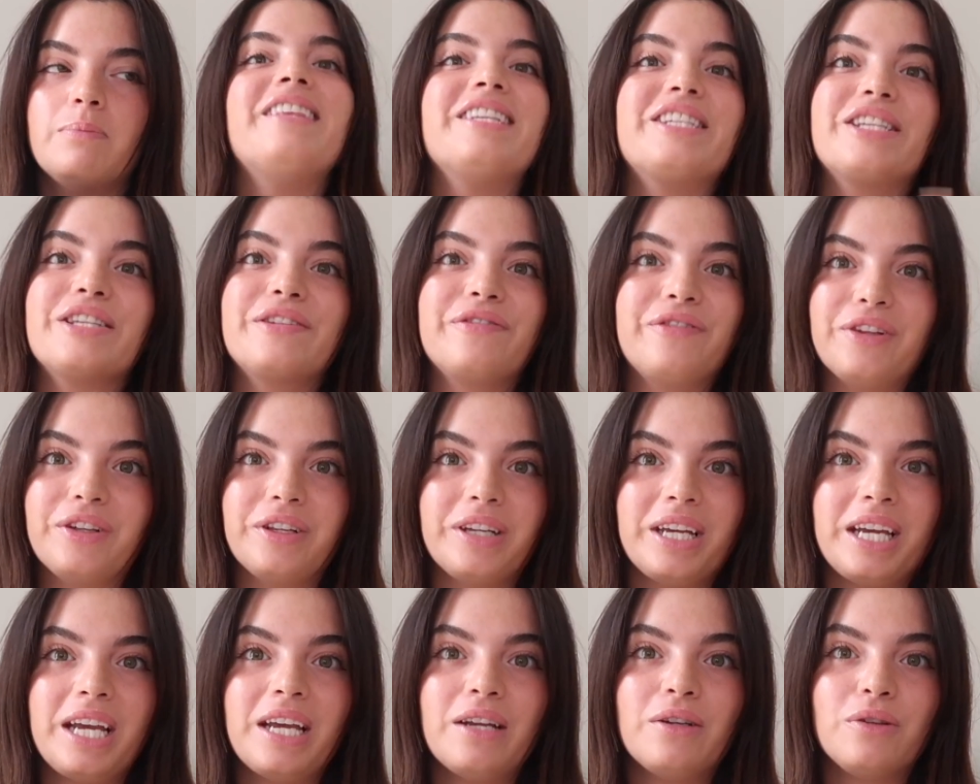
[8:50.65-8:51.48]
This is
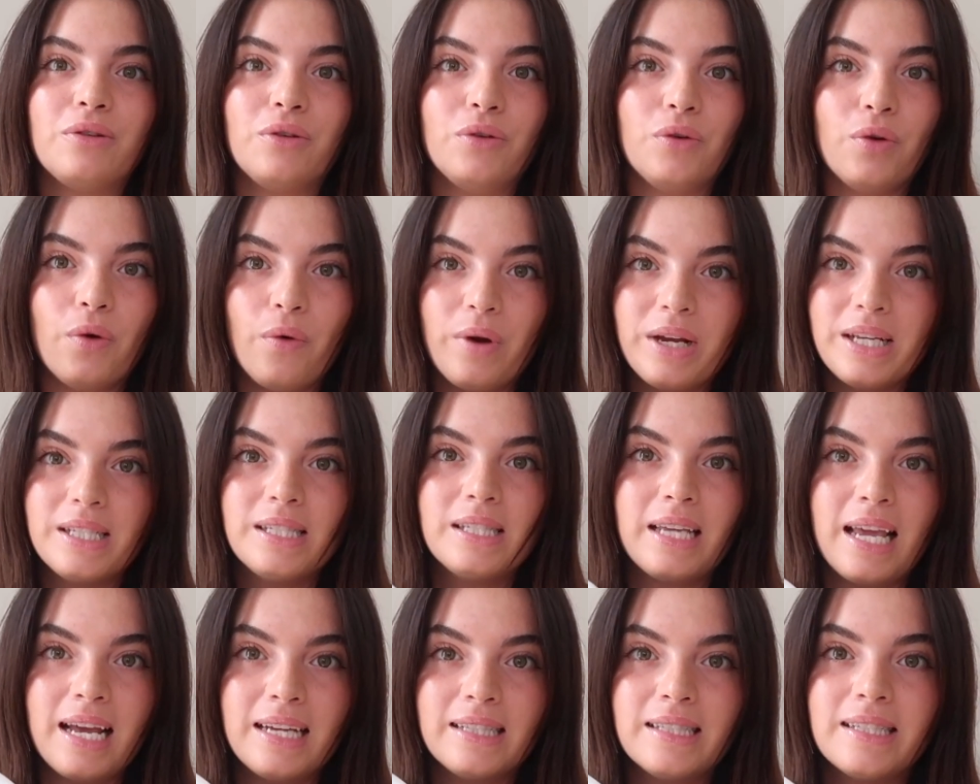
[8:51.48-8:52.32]
fully noise
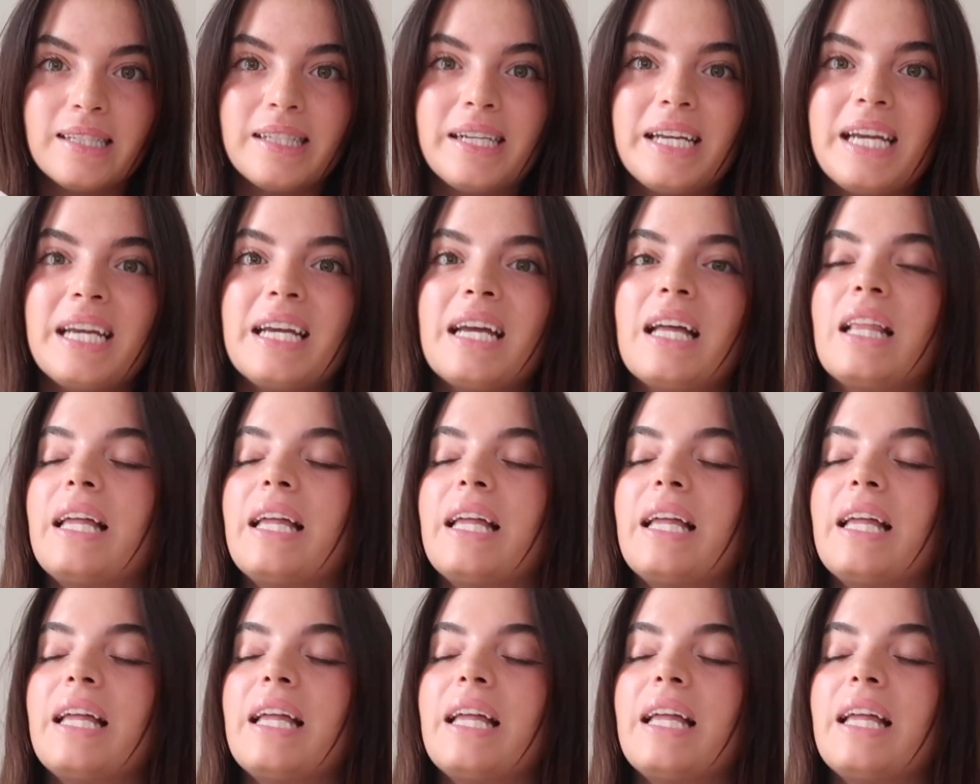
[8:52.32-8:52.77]
canceling.